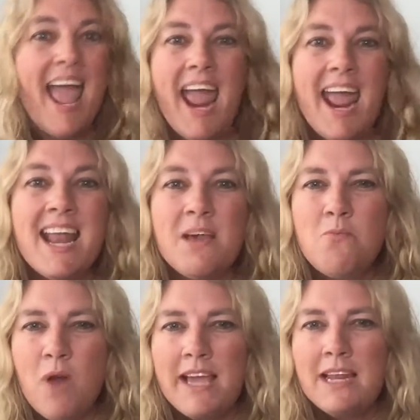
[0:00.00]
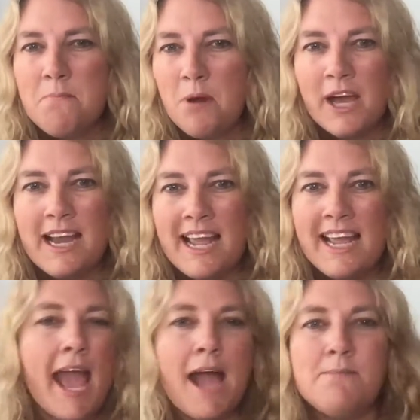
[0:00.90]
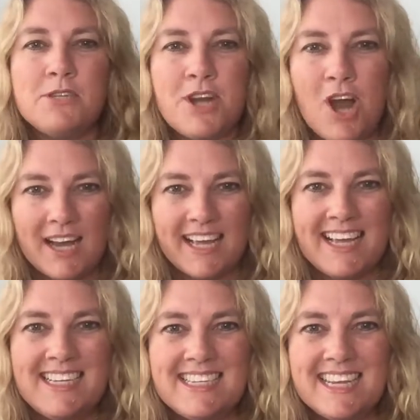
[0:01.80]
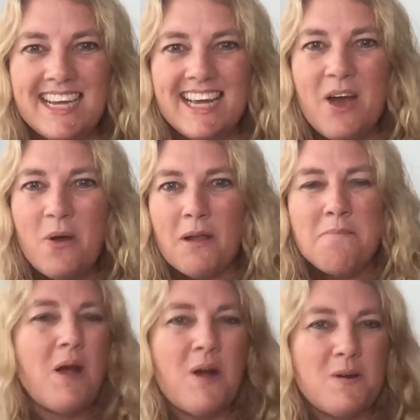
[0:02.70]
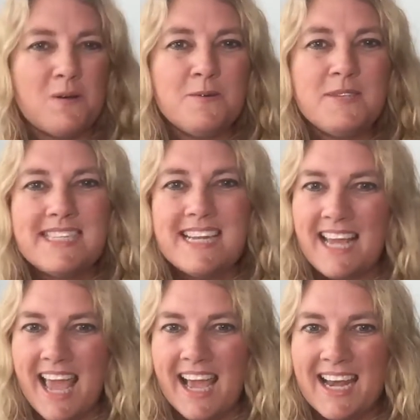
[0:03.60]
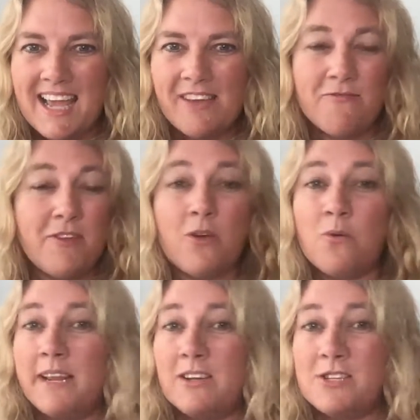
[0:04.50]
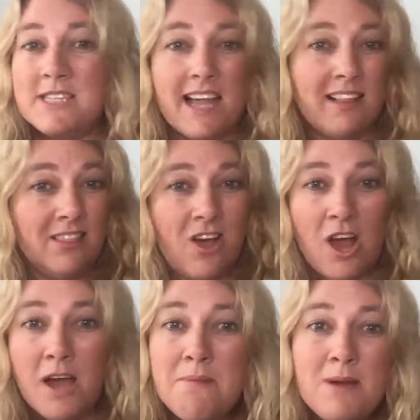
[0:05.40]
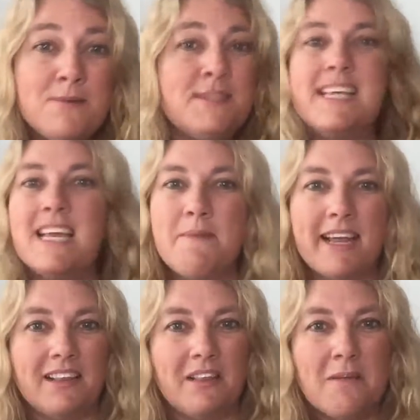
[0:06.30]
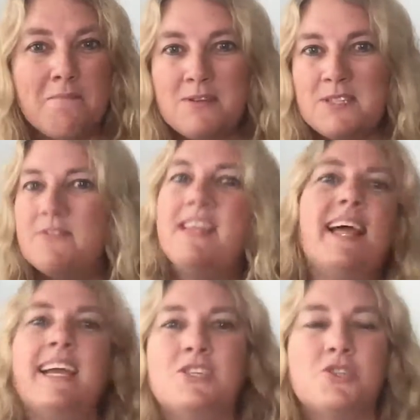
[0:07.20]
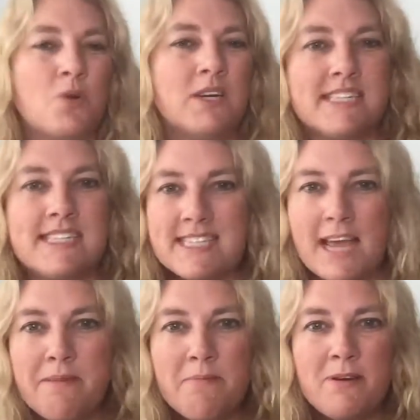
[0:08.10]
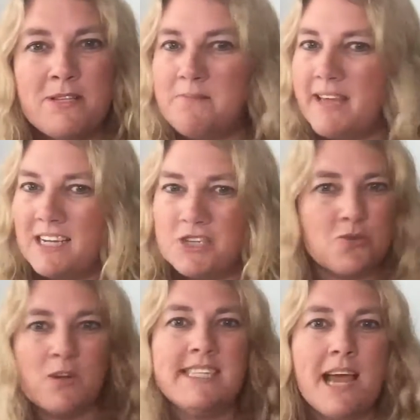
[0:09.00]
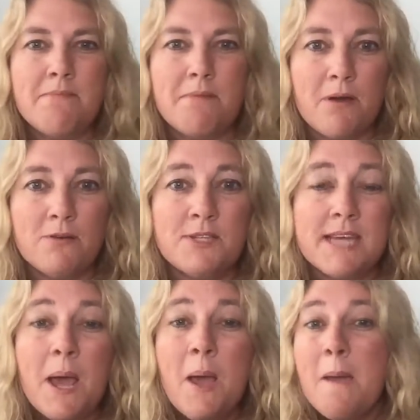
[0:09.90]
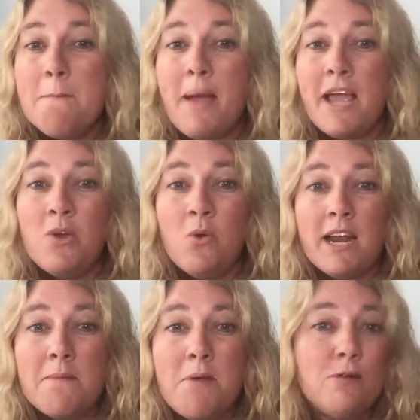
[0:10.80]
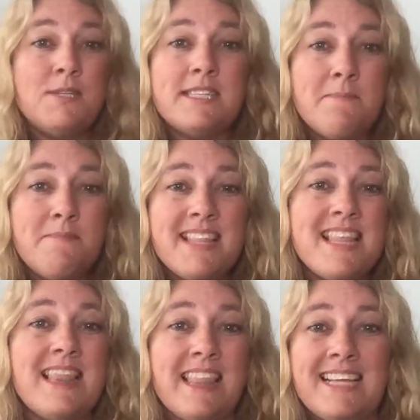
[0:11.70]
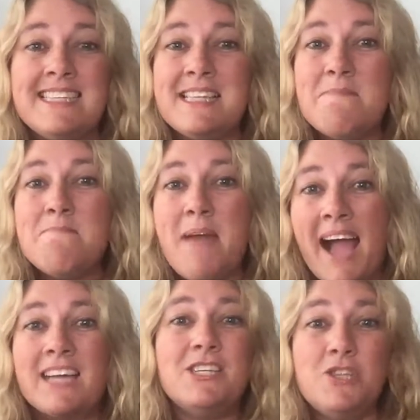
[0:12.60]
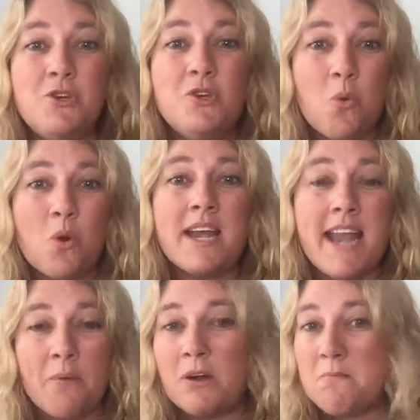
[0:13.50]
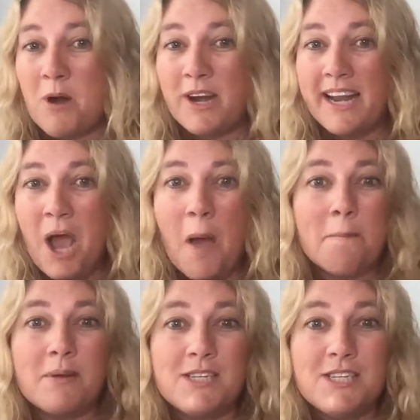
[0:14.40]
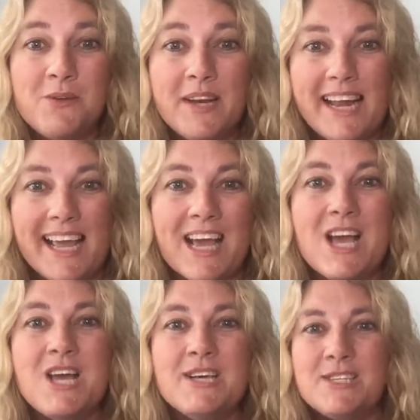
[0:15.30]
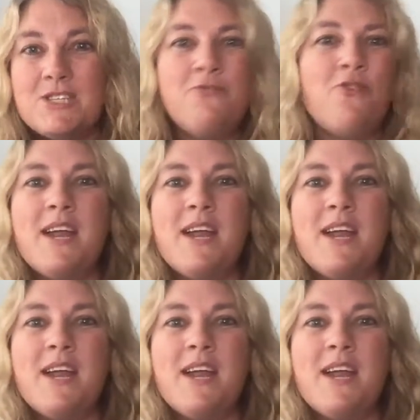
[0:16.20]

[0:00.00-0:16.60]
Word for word: and I want you to put a caption on it or a post. And again, if your readers like long posts, then make it a long post. If they like short and snappy posts, make it a short and snappy post. But you're going to post something that leads them back to your network marketing opportunity. So for